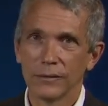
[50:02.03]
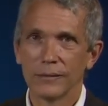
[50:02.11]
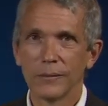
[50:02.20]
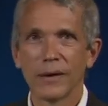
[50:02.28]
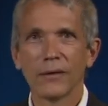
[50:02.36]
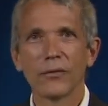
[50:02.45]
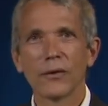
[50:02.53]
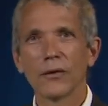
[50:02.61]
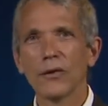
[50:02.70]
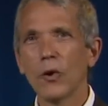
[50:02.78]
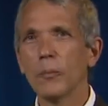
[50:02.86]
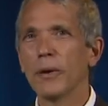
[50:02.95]
But if there are
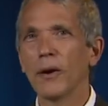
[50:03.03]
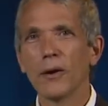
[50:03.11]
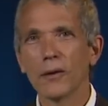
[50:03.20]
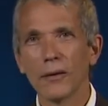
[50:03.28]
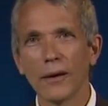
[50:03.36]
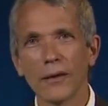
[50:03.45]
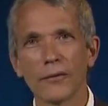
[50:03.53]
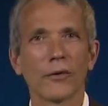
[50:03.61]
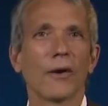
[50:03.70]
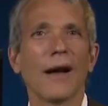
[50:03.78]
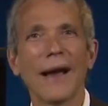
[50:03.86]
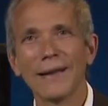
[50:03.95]
no paragraphs or
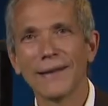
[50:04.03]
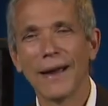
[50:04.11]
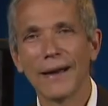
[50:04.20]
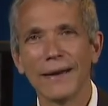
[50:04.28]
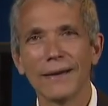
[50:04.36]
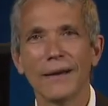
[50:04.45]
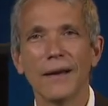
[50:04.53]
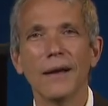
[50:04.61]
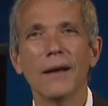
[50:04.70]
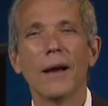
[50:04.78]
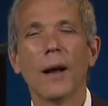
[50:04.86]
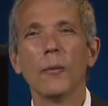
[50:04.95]
highlighting,
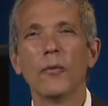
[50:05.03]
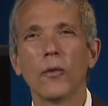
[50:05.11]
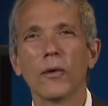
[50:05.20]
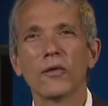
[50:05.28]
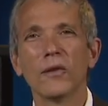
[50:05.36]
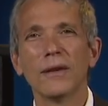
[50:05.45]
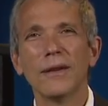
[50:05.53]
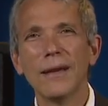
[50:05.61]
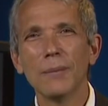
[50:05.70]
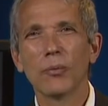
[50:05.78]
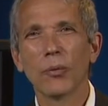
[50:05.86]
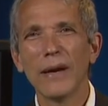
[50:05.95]
I'm forced to
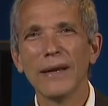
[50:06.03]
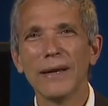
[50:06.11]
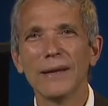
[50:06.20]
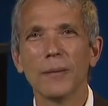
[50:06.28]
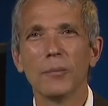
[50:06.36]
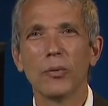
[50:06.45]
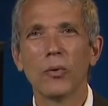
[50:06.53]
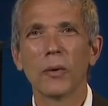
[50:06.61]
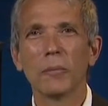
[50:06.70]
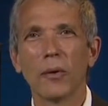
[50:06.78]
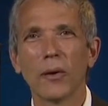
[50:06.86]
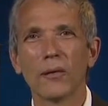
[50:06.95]
keep reading the poor
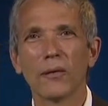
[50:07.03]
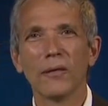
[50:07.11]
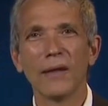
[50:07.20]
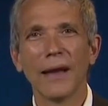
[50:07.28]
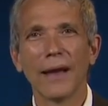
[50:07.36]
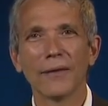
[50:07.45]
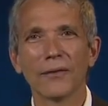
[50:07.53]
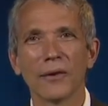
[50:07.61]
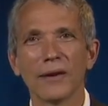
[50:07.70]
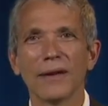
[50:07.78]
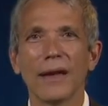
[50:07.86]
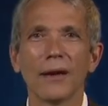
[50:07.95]
parts of the answer
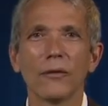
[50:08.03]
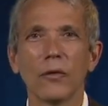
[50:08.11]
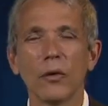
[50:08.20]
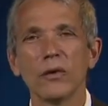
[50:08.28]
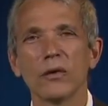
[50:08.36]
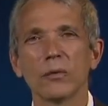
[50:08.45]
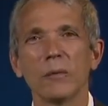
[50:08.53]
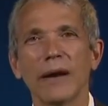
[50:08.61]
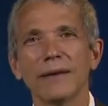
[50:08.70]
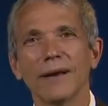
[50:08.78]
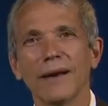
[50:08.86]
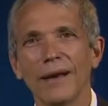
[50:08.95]
and can't focus my
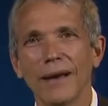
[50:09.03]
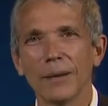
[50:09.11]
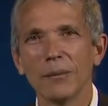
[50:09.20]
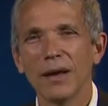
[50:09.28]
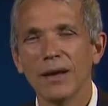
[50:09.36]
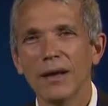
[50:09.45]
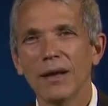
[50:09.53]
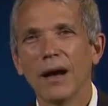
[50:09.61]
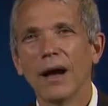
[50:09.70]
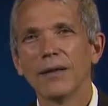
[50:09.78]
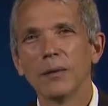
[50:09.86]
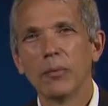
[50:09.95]
time
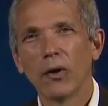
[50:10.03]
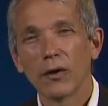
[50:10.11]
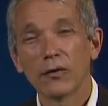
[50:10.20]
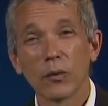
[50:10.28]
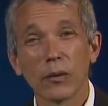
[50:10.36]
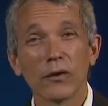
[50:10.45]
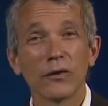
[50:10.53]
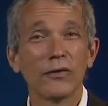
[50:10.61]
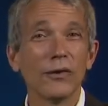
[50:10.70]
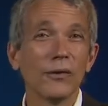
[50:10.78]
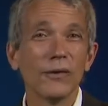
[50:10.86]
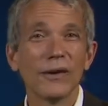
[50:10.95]
on the parts where the
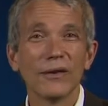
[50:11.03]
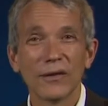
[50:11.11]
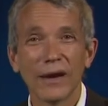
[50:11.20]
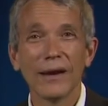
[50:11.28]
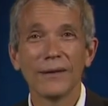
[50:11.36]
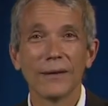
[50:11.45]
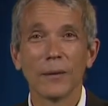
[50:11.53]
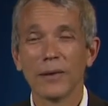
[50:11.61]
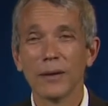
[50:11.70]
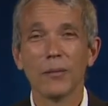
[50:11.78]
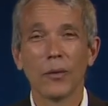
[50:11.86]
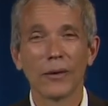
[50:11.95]
student is saying
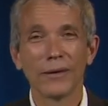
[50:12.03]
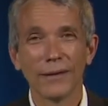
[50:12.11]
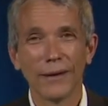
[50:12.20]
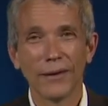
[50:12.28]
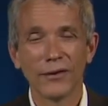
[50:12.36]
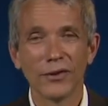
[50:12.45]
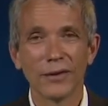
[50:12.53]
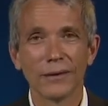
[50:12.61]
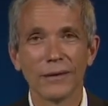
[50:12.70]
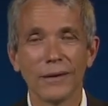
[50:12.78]
something more intelligent.